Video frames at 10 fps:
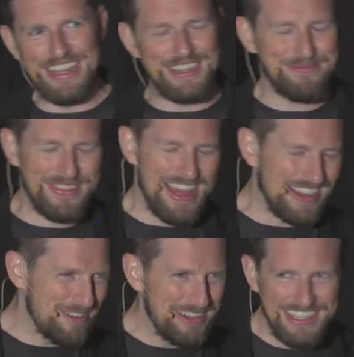like how
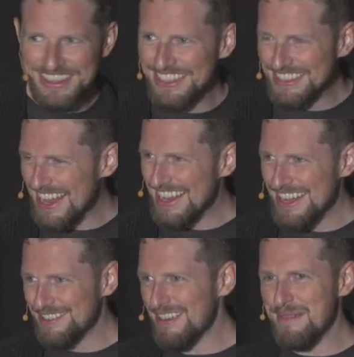can we get this kind of
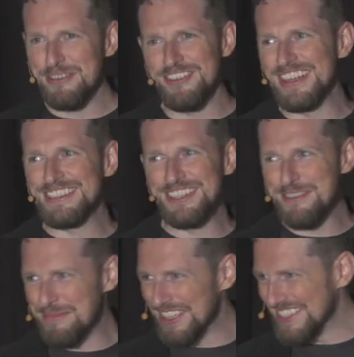interop in our
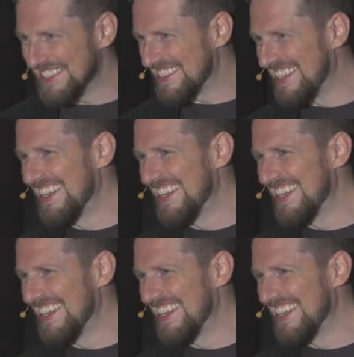SEO plugins